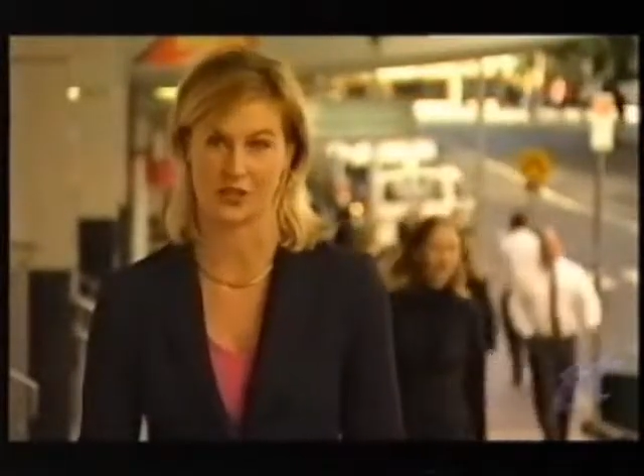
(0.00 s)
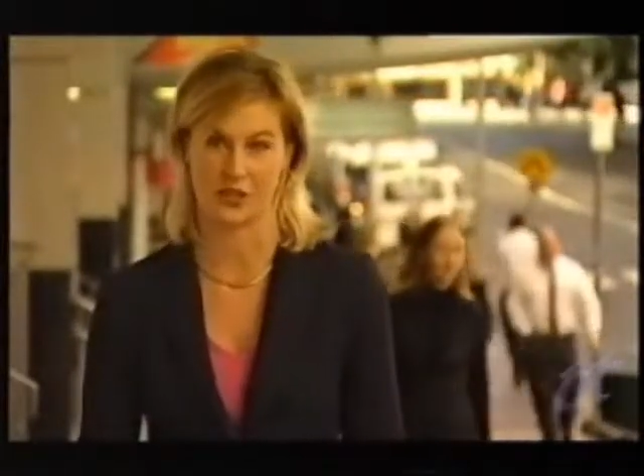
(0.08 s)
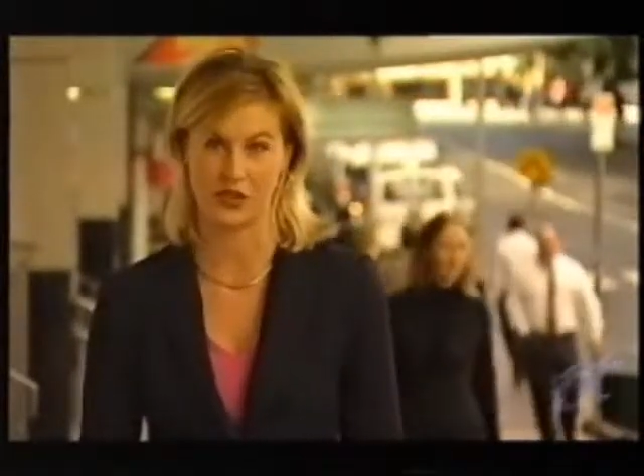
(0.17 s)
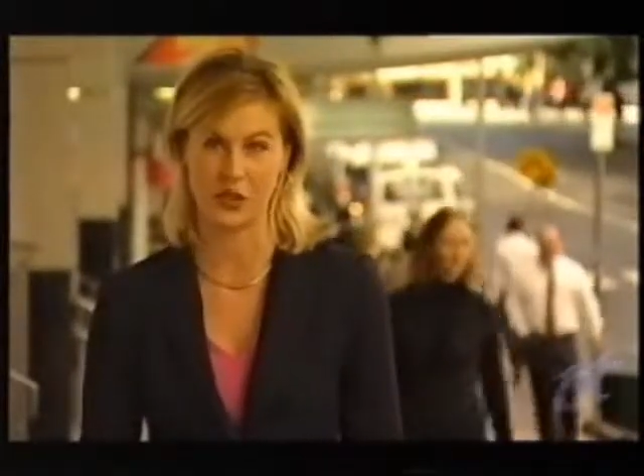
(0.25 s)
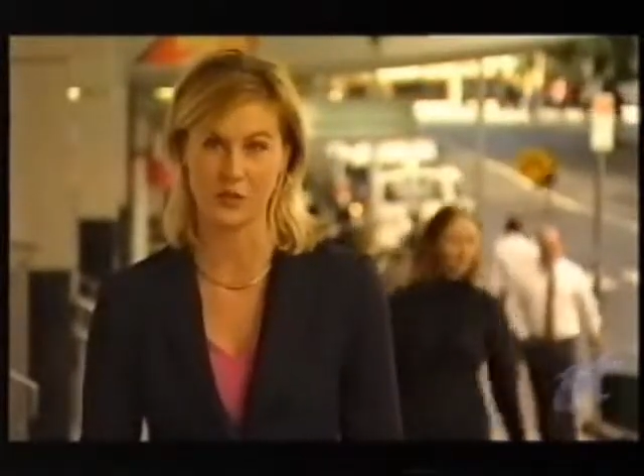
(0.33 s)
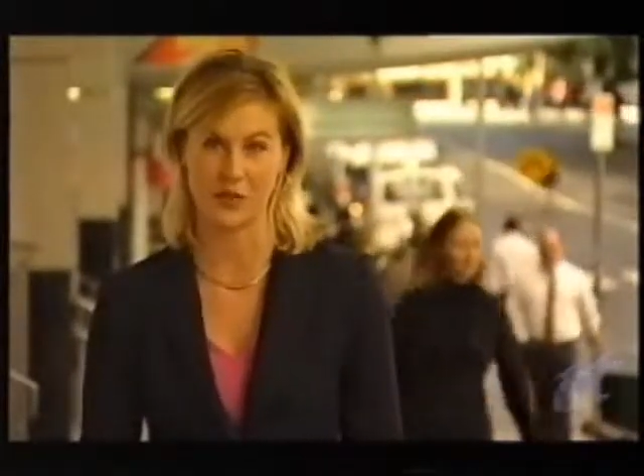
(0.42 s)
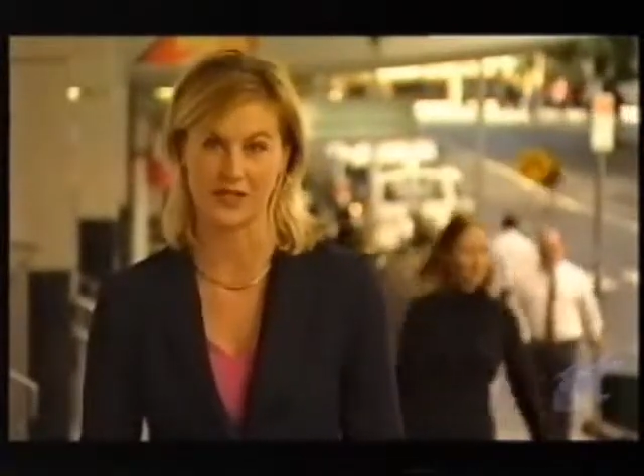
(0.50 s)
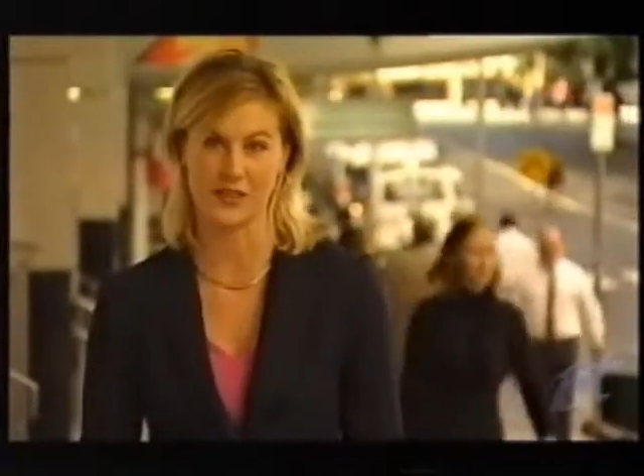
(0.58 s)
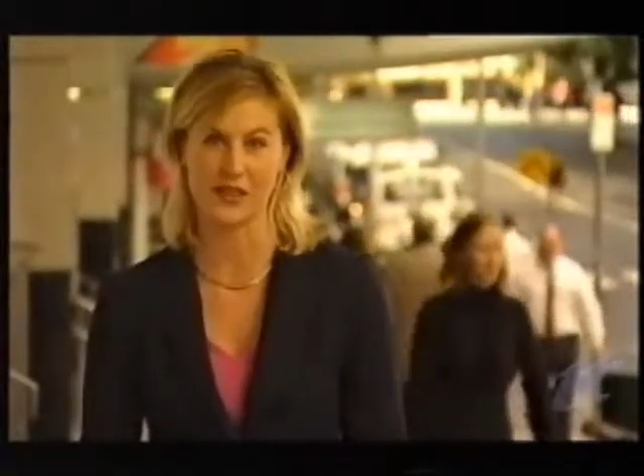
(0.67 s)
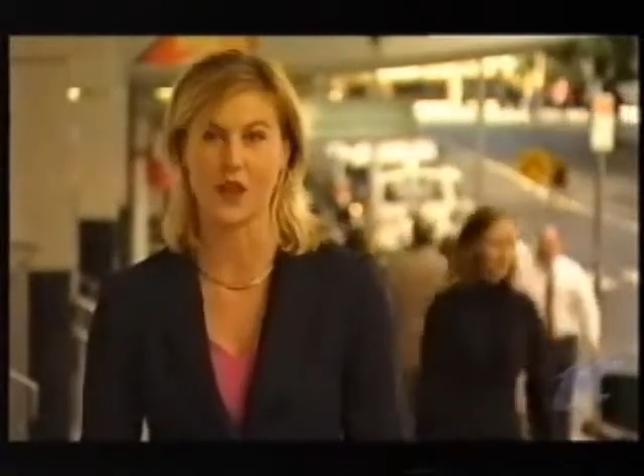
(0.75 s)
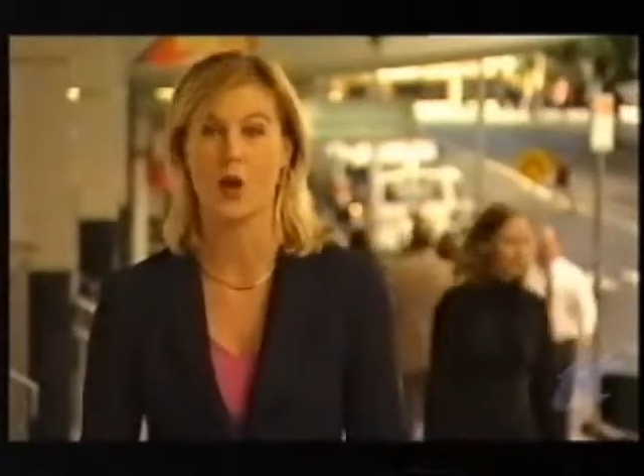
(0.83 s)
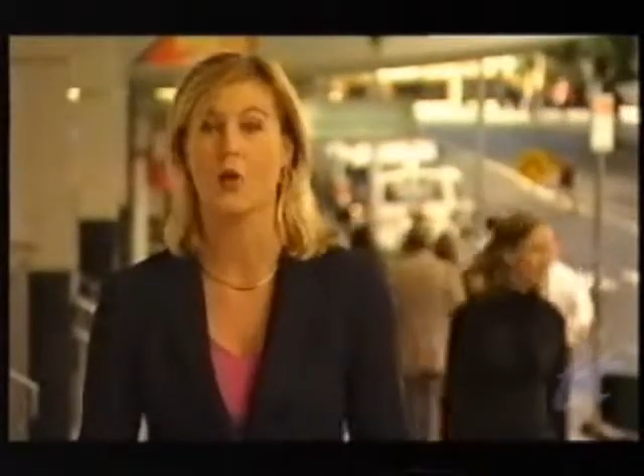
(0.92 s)

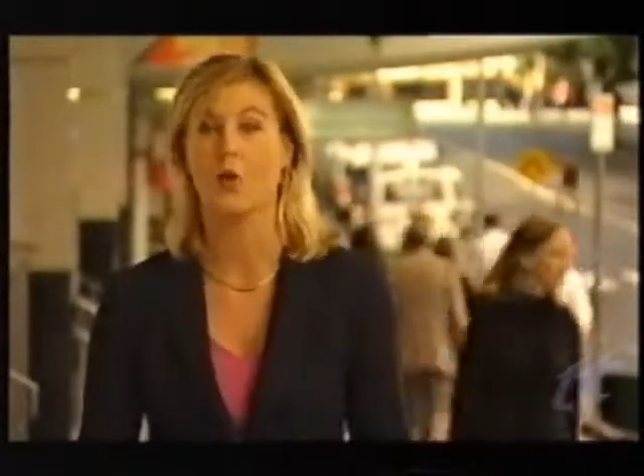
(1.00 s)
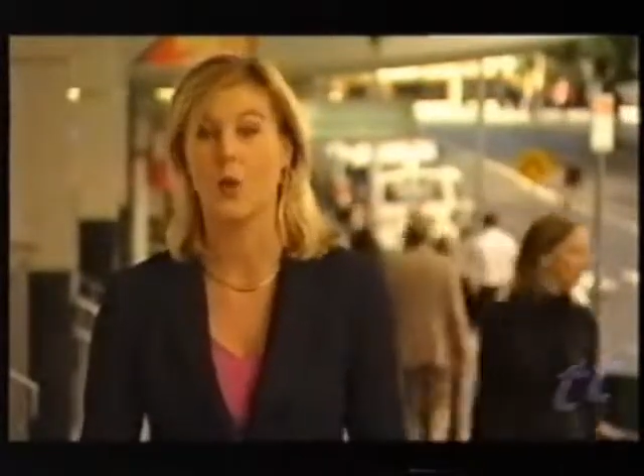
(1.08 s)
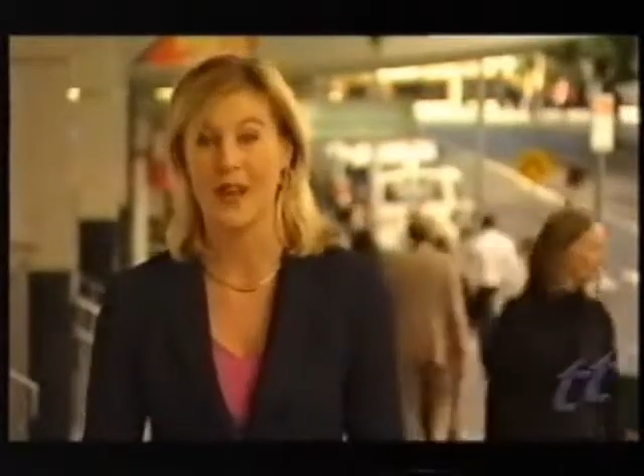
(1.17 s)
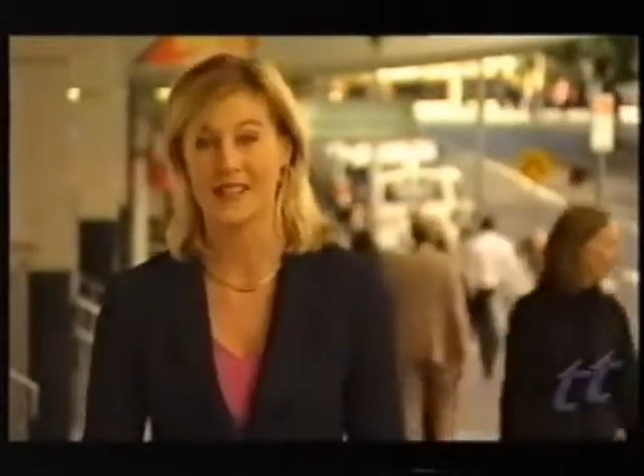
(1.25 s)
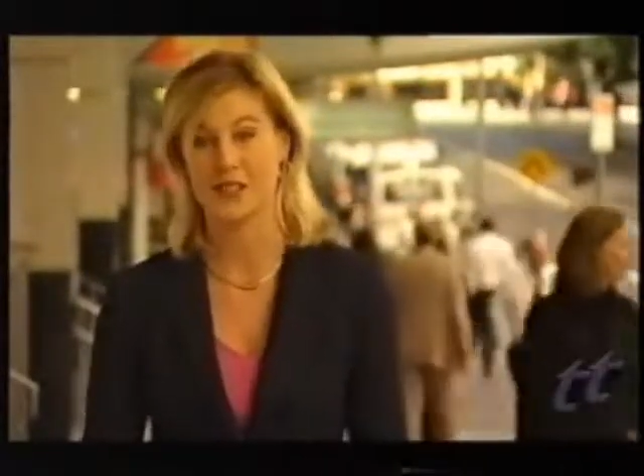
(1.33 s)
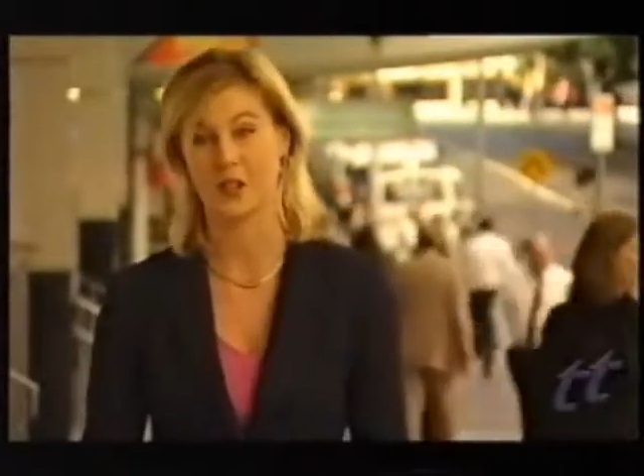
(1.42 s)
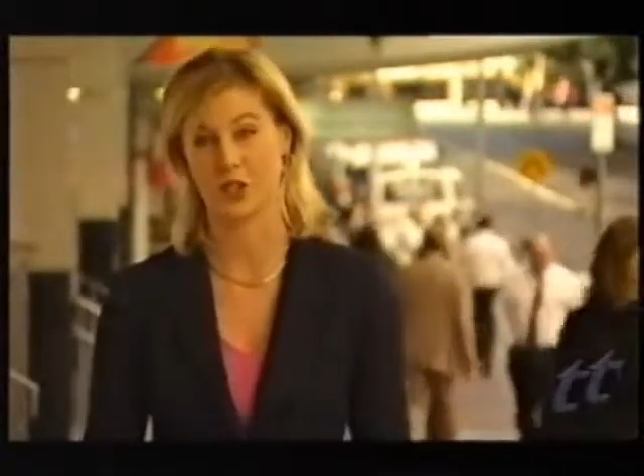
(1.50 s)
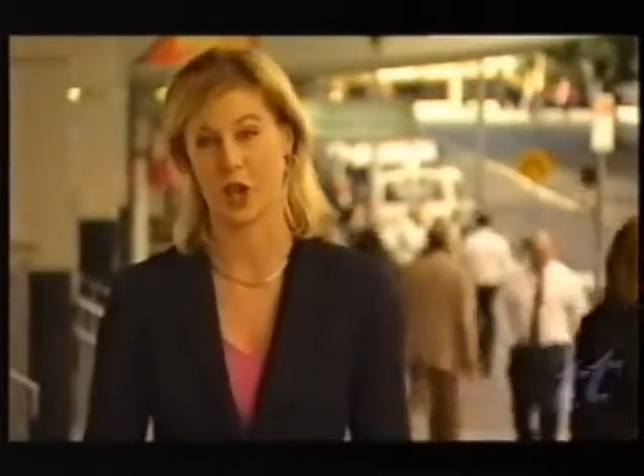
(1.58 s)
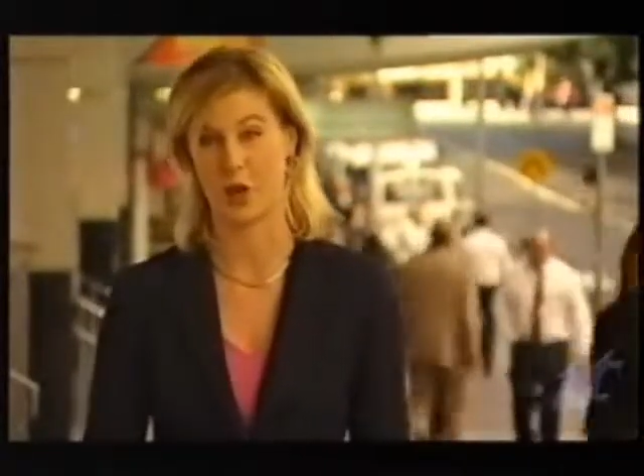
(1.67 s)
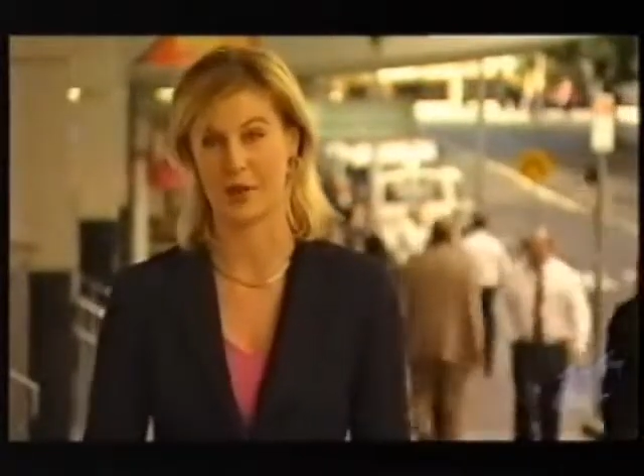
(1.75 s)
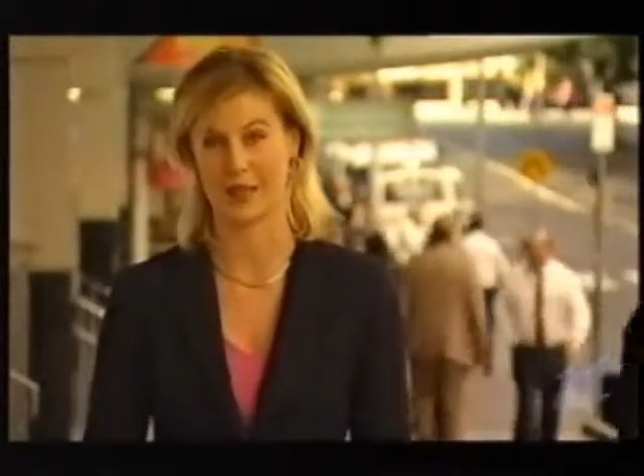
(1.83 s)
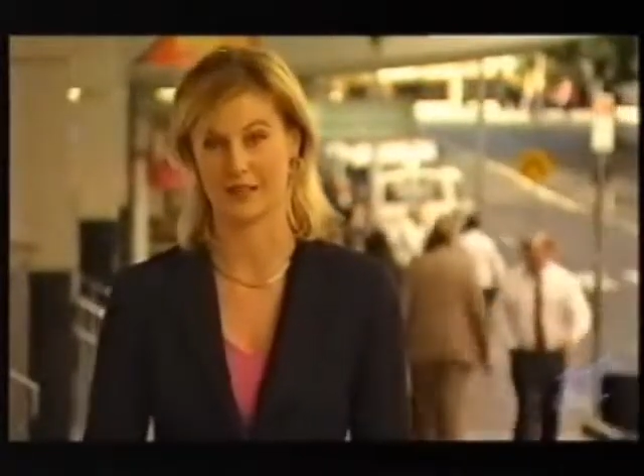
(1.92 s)
consumers, where's it
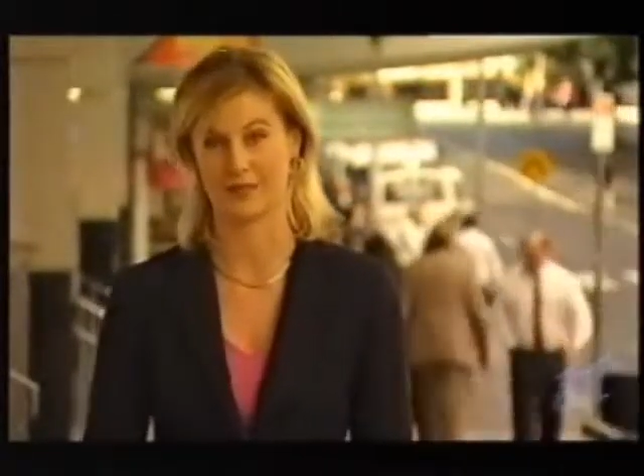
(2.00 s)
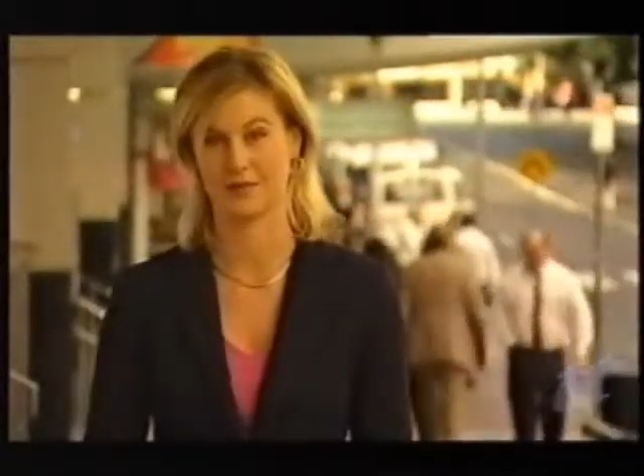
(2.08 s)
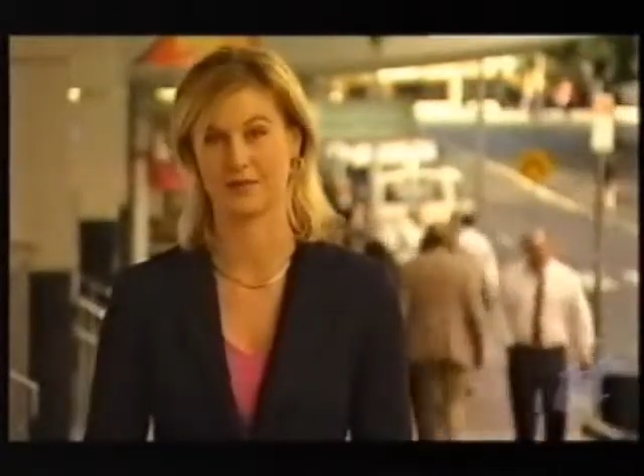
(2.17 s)
going?